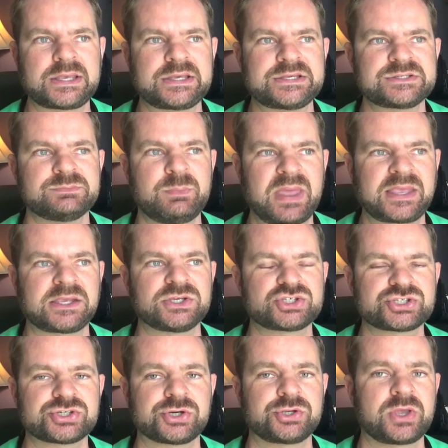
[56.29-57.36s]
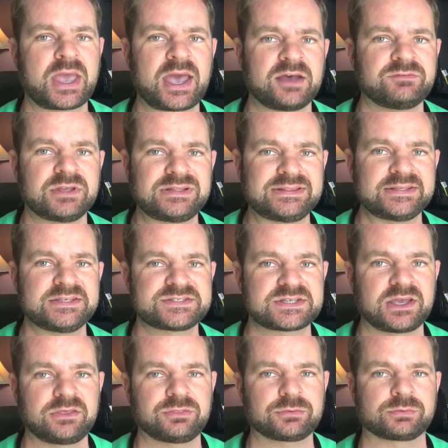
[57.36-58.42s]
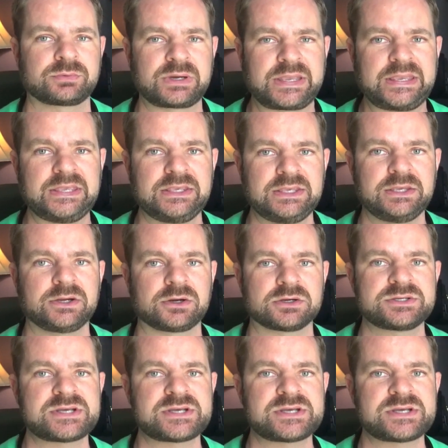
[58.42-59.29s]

is making sure you have at least a 3-year